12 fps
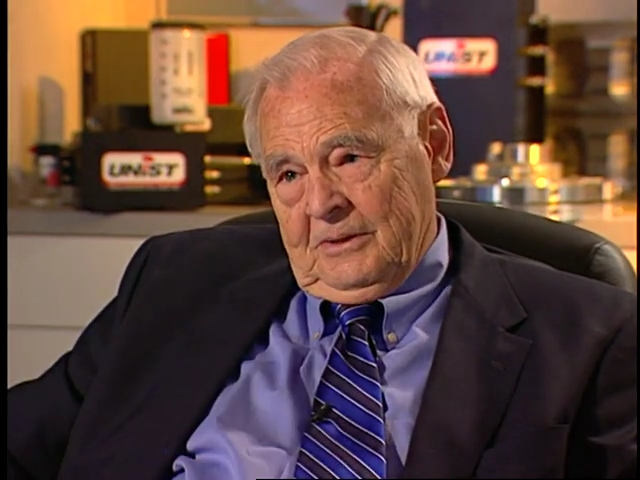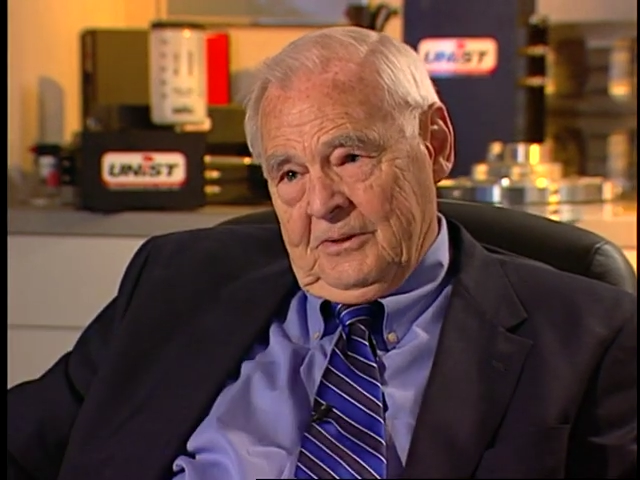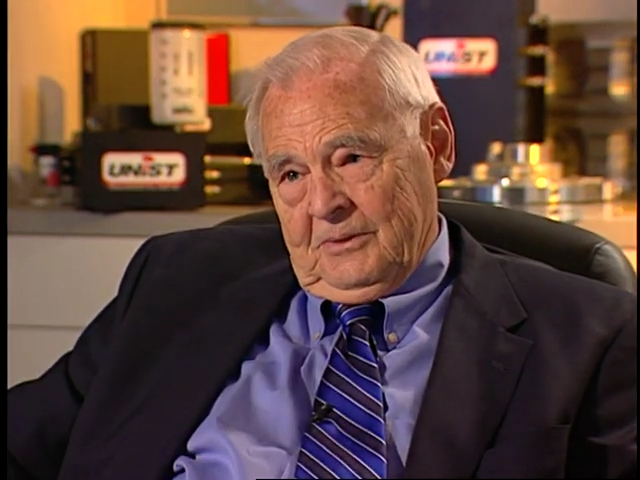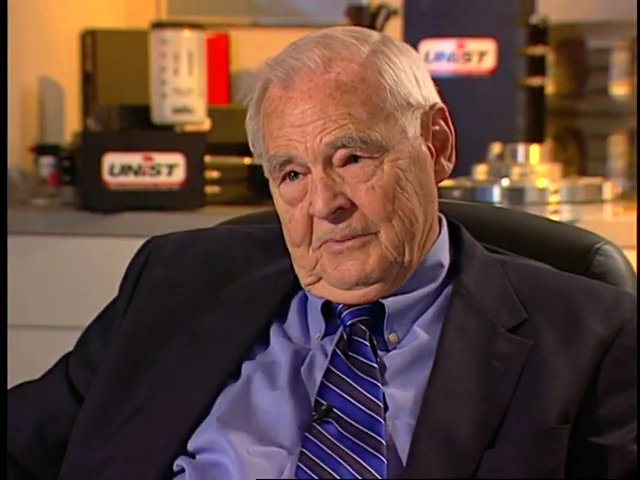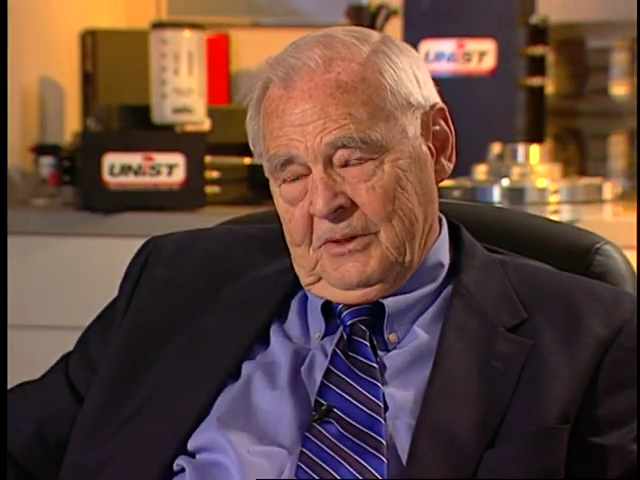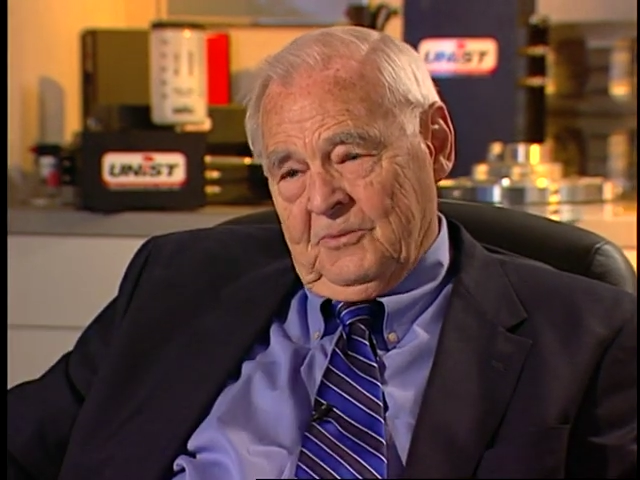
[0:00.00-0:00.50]

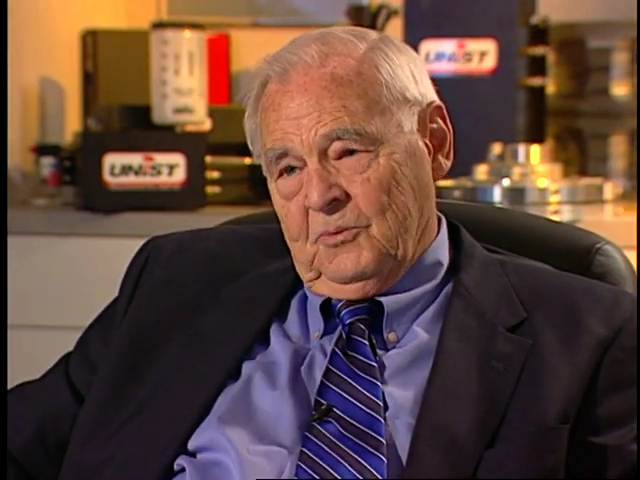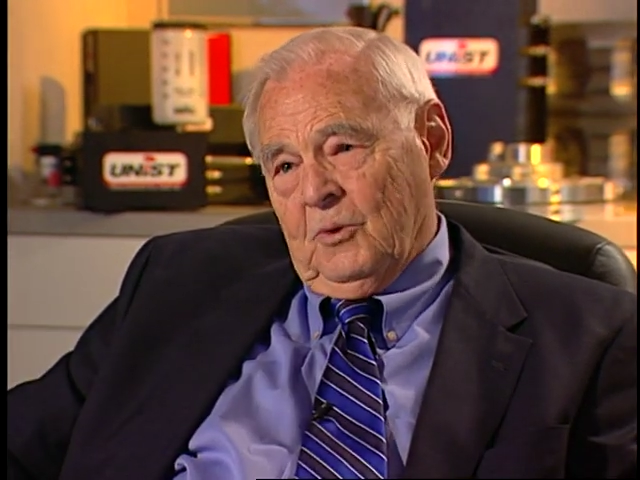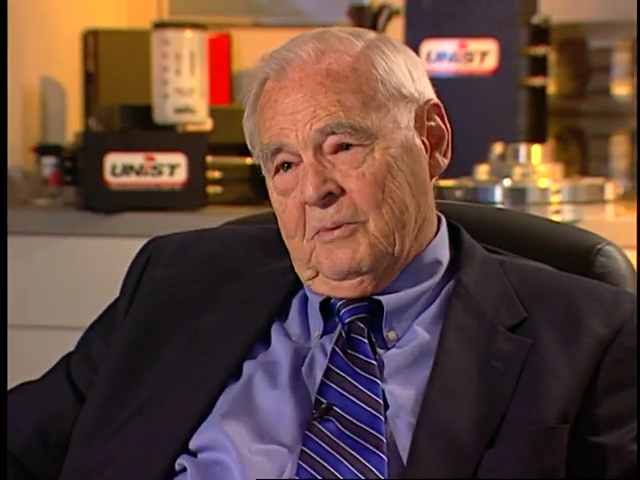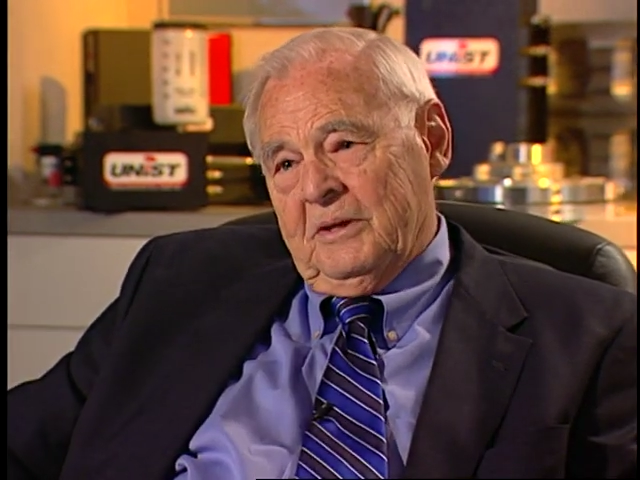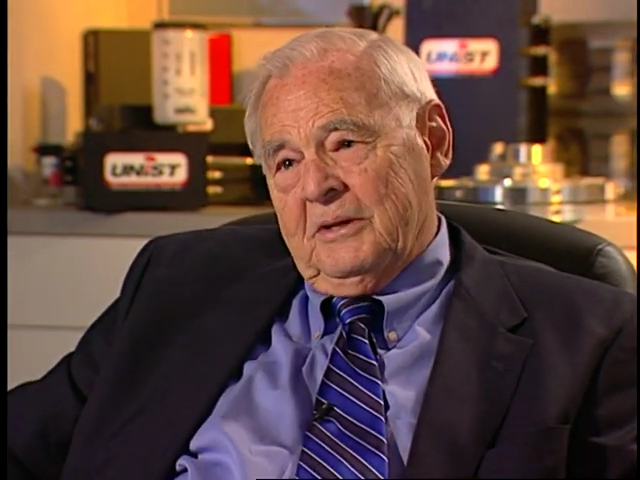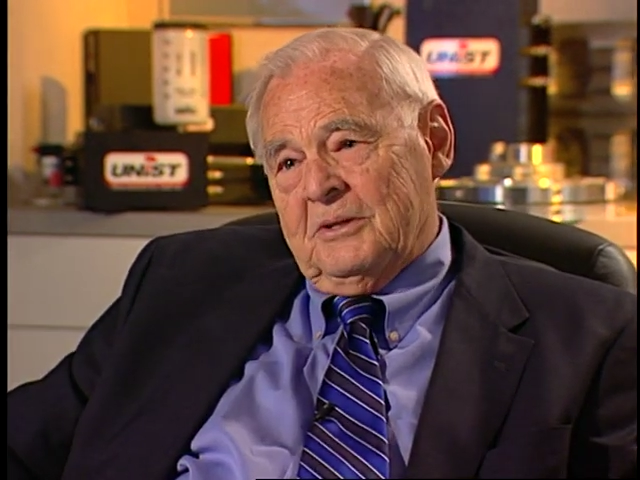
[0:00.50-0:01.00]
or metal
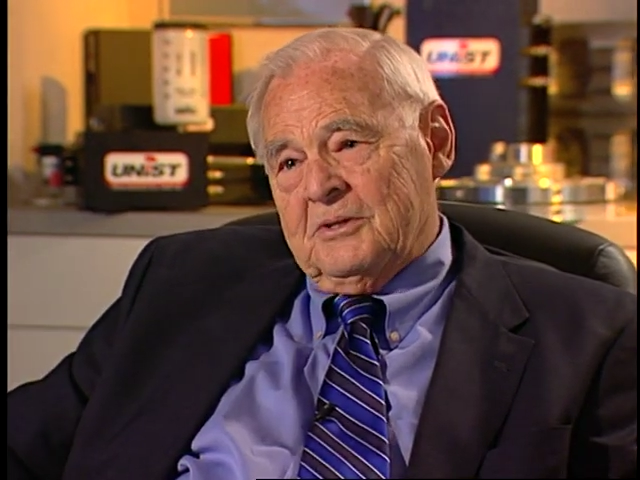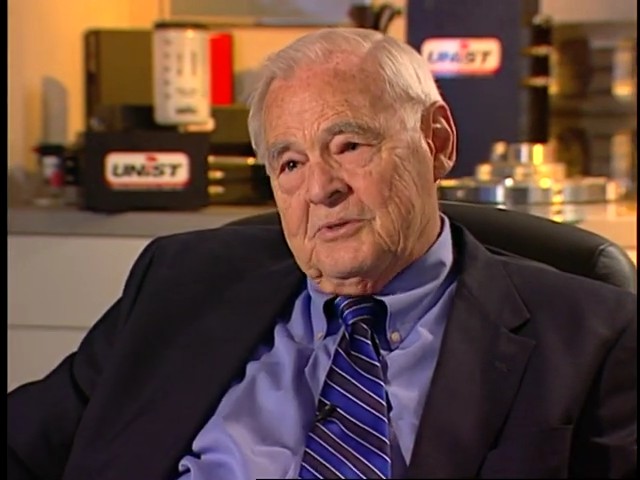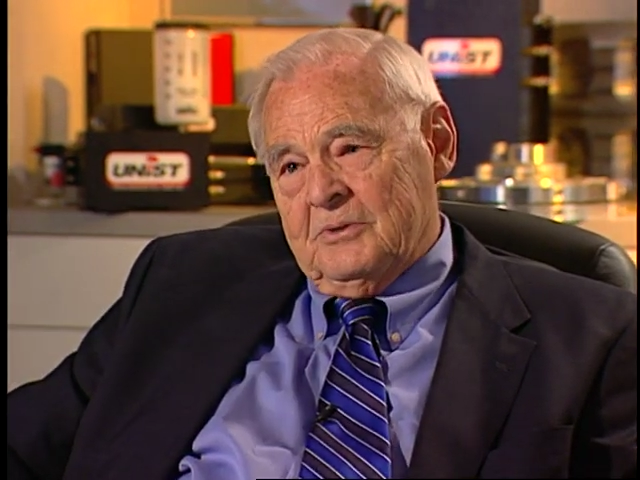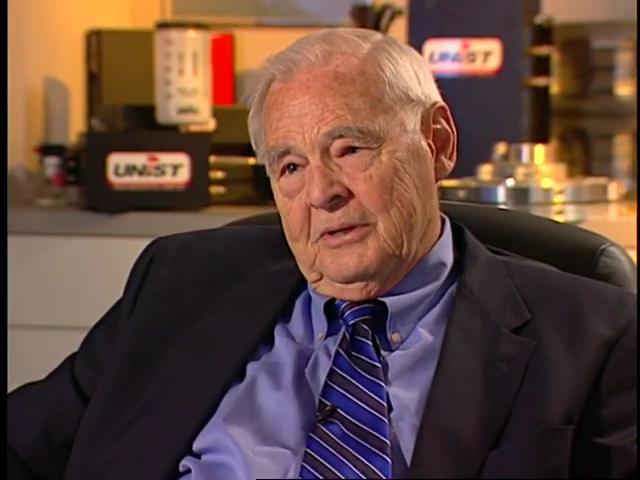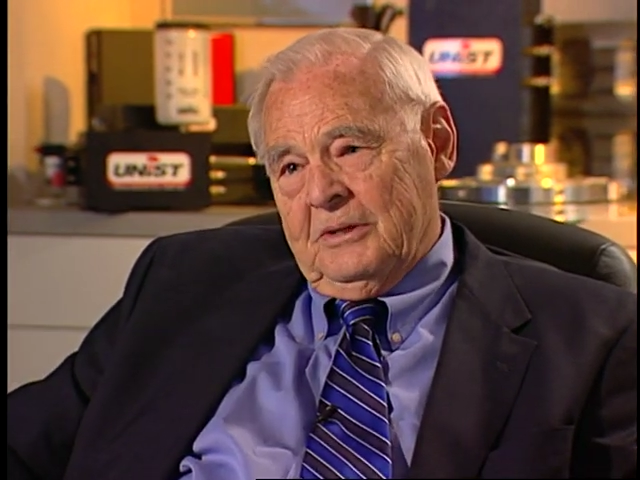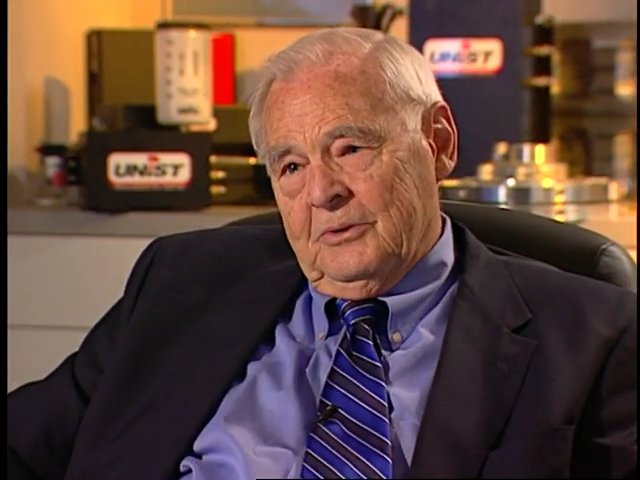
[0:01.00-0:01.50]
forming
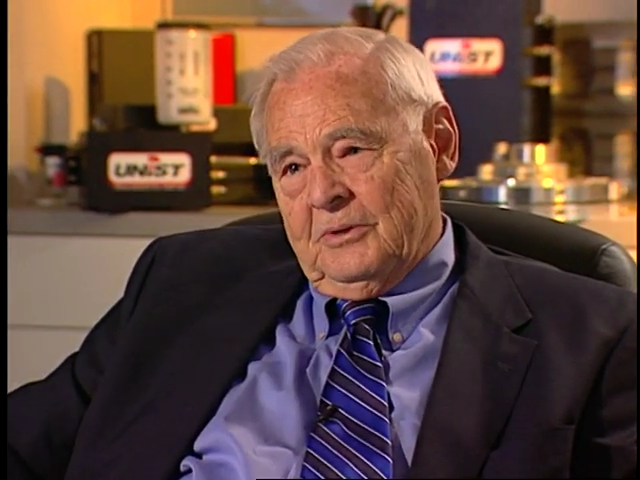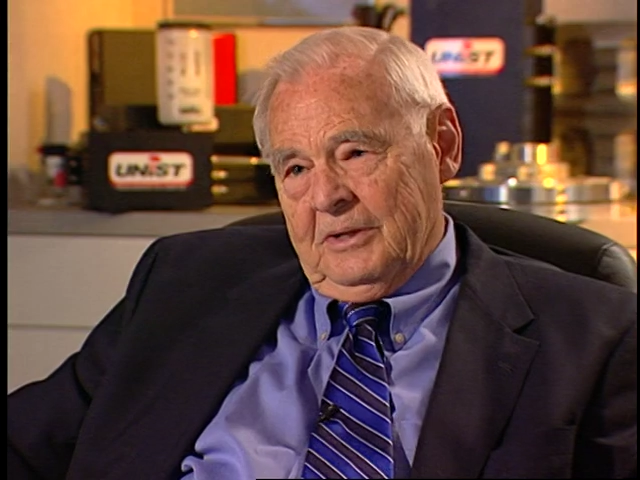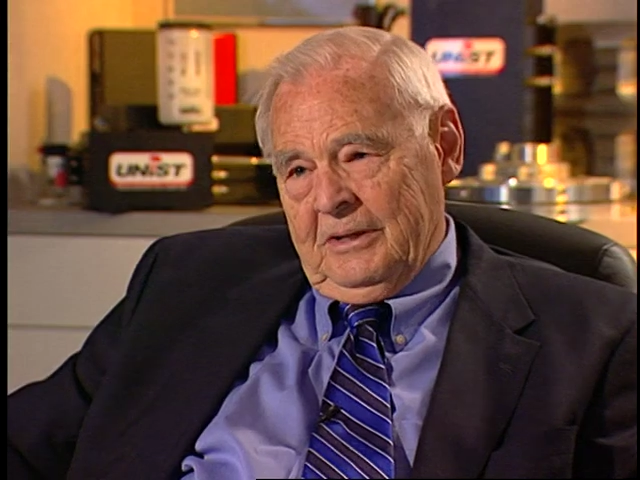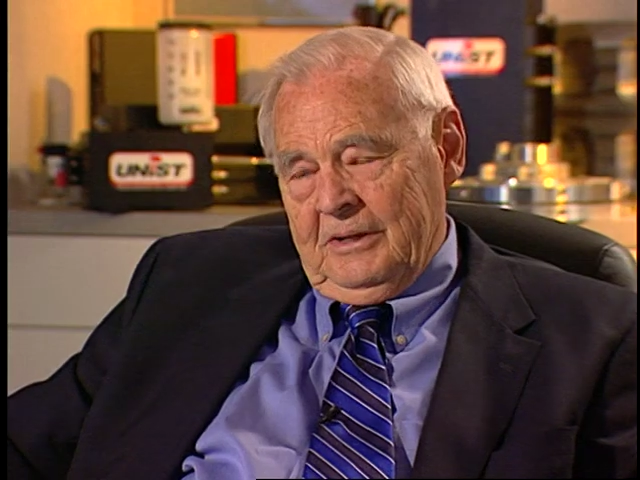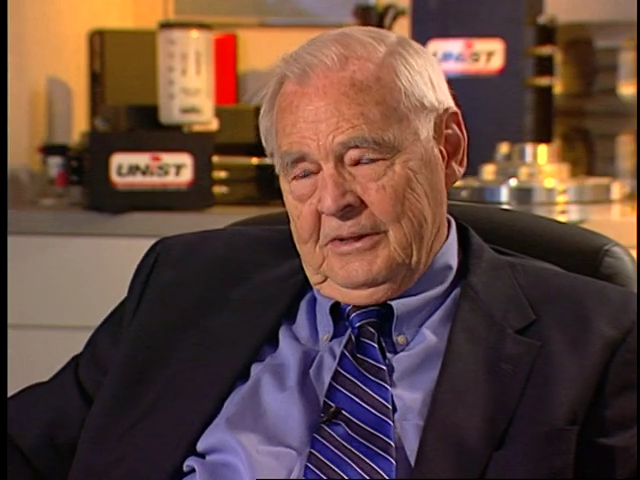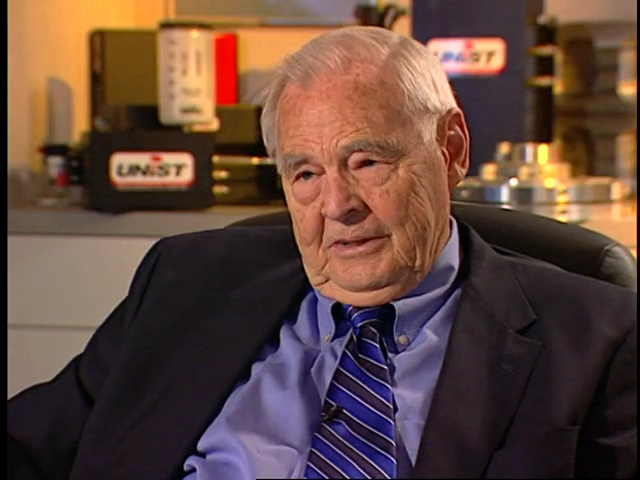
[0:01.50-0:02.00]
industry,
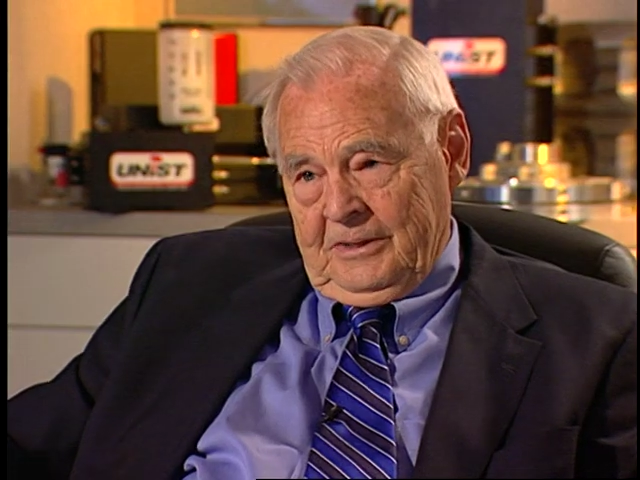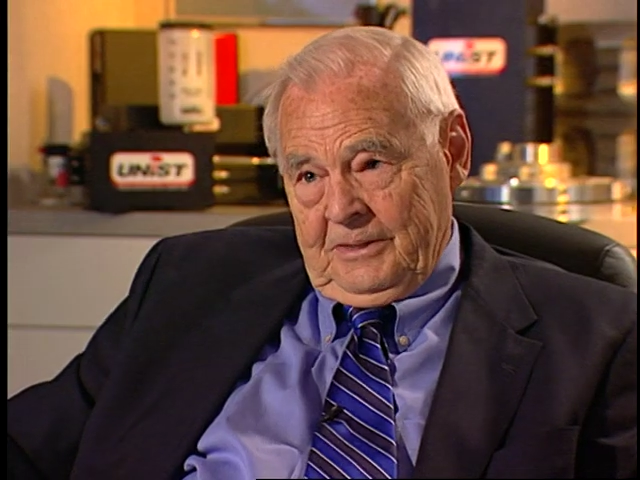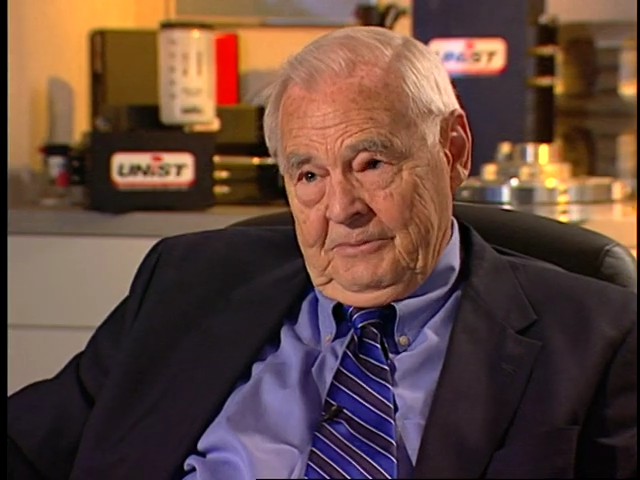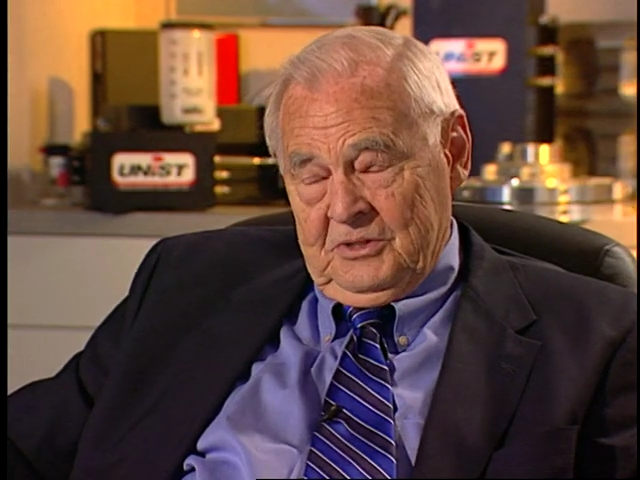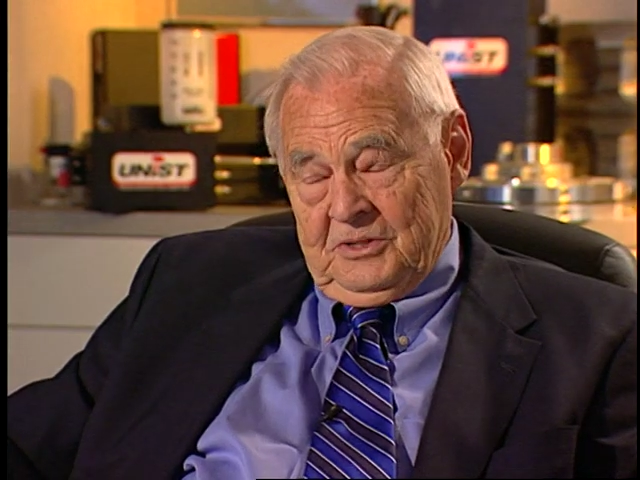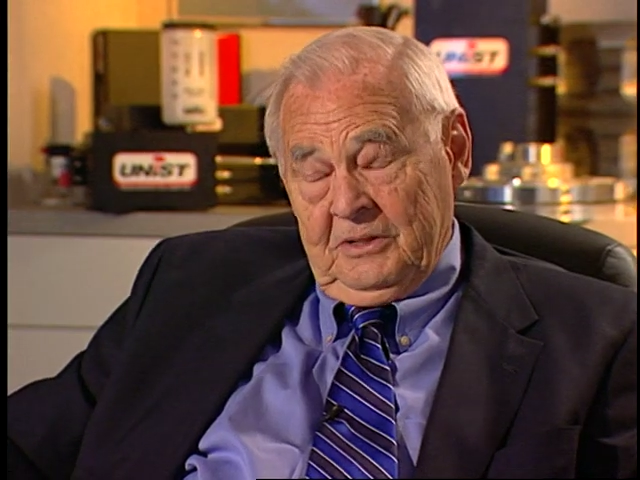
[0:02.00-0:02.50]
okay. In the
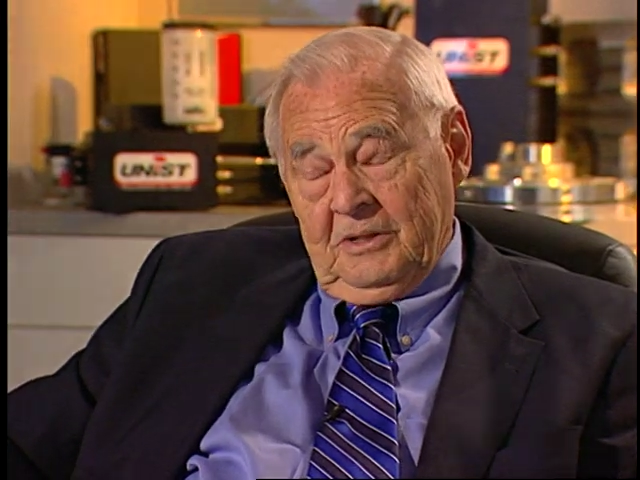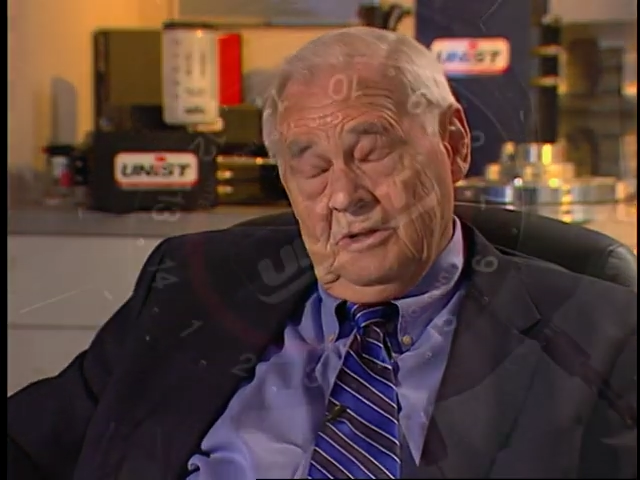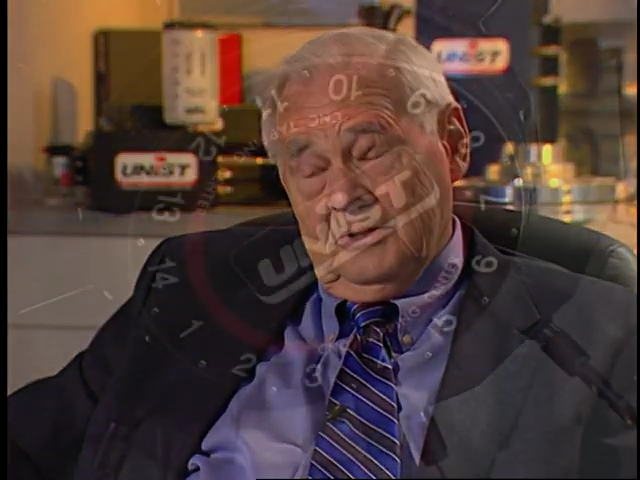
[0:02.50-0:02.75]
machining